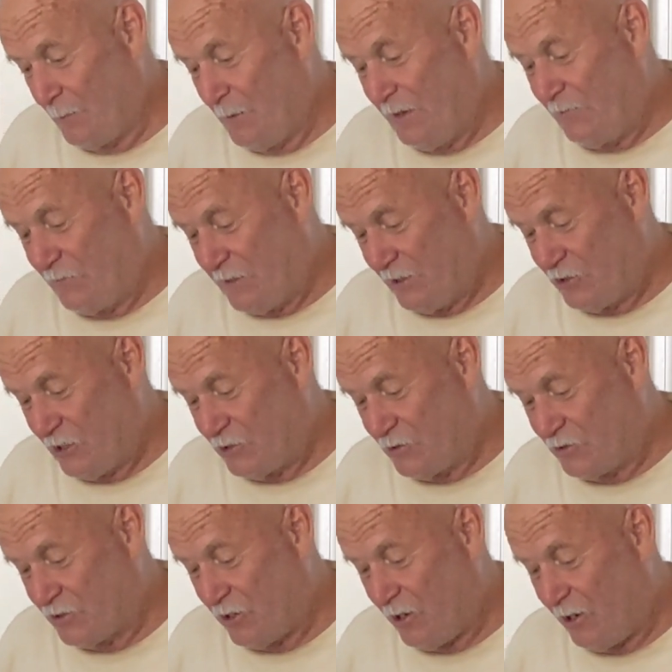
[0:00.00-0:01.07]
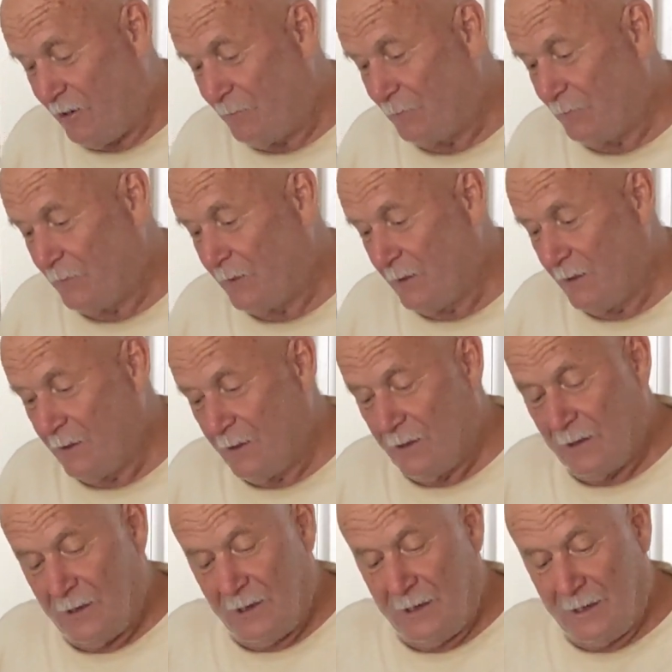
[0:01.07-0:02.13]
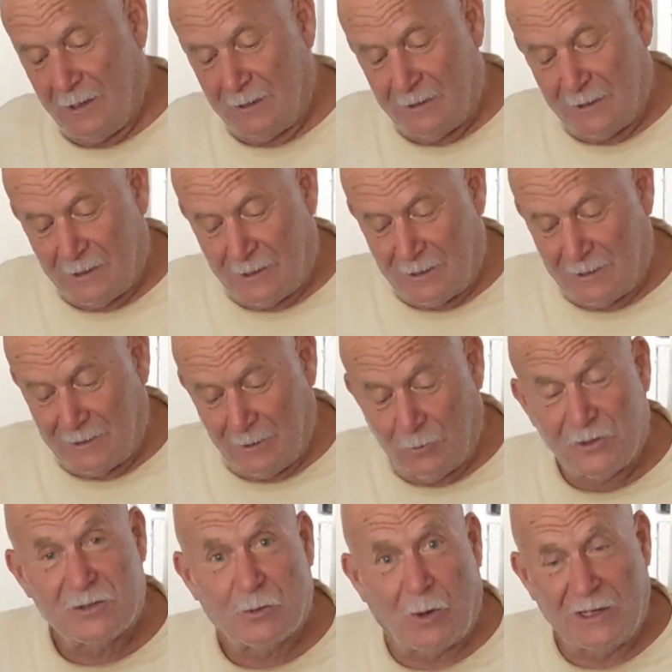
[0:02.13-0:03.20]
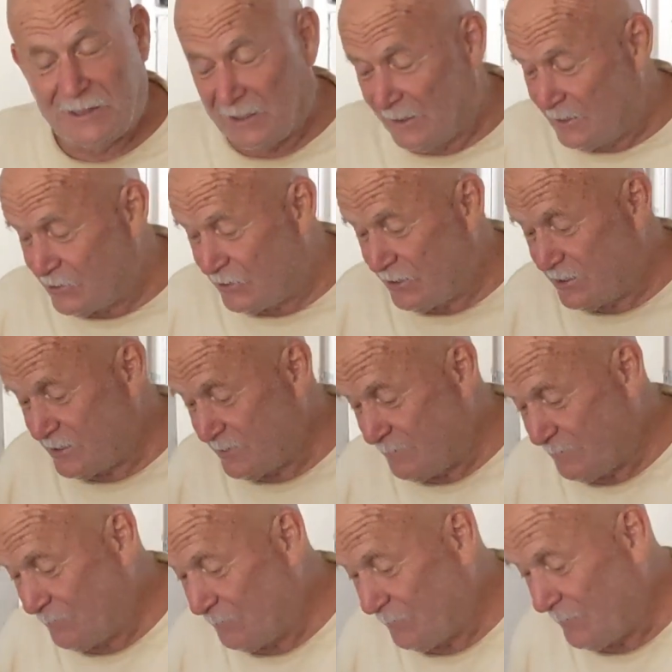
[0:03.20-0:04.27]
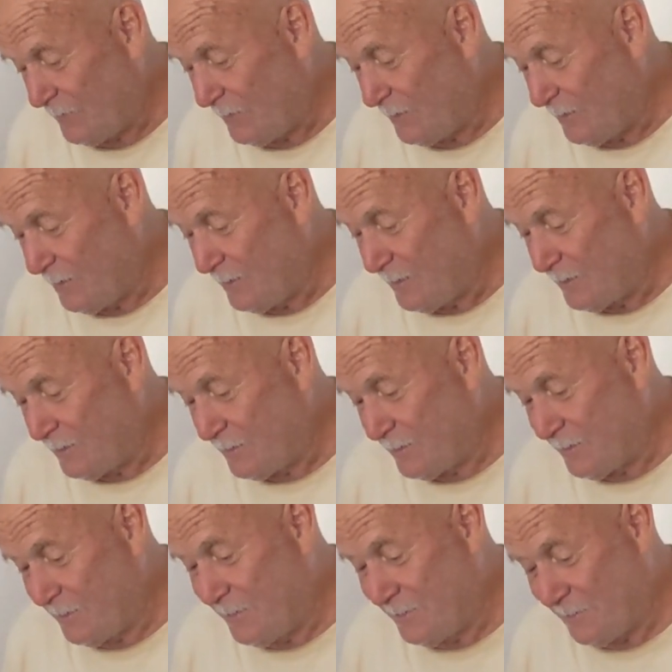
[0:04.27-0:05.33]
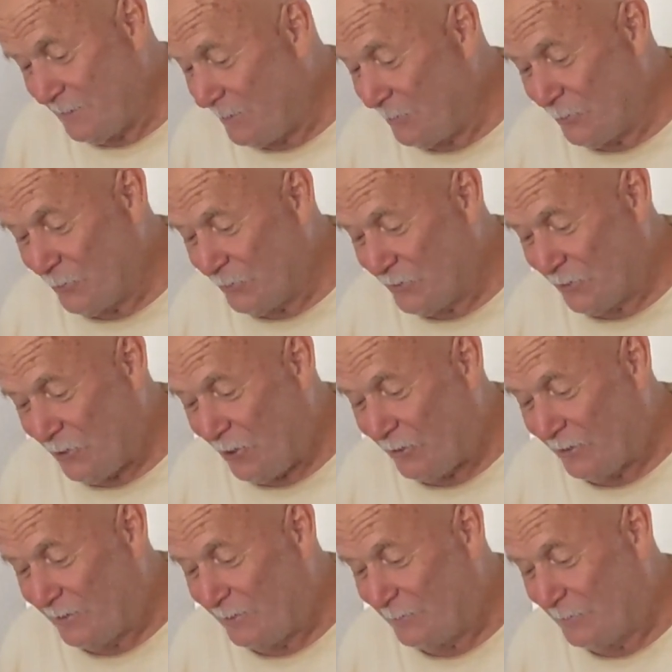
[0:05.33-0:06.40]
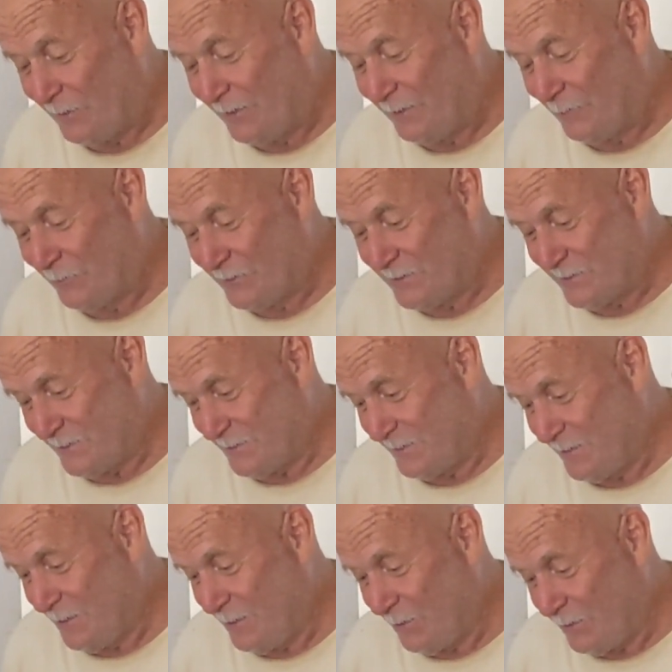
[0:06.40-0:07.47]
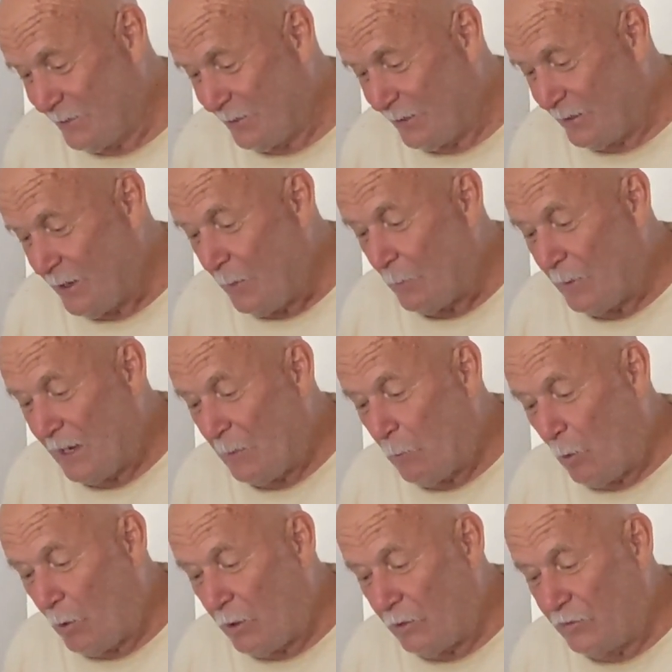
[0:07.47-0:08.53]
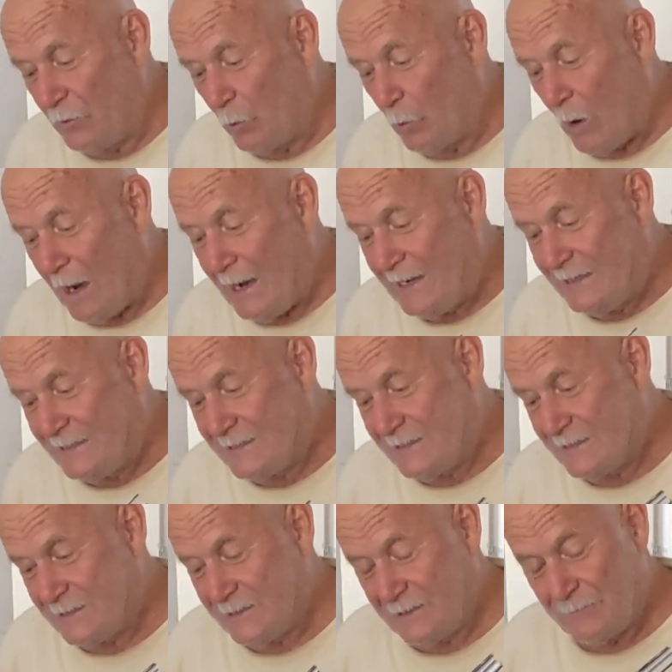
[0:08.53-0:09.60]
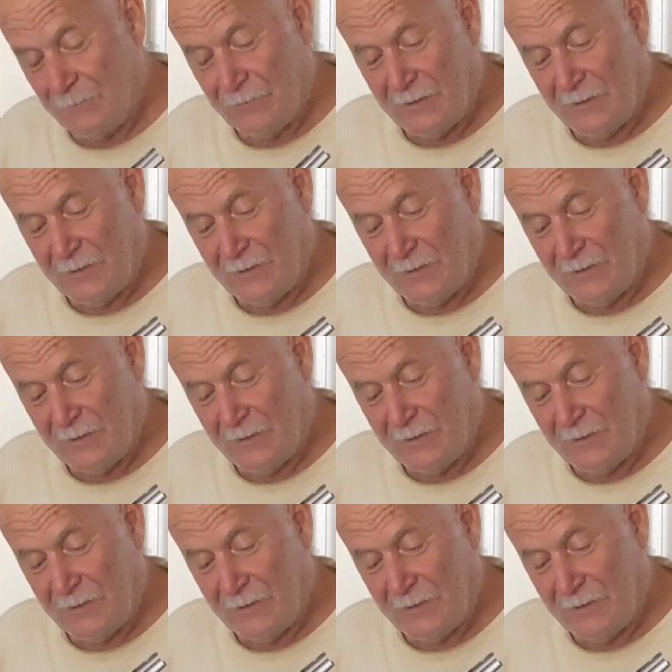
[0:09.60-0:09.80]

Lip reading: beef dish, as you saw, and it was quite delicious. I don't know what to call it, but it was, but I boiled the rice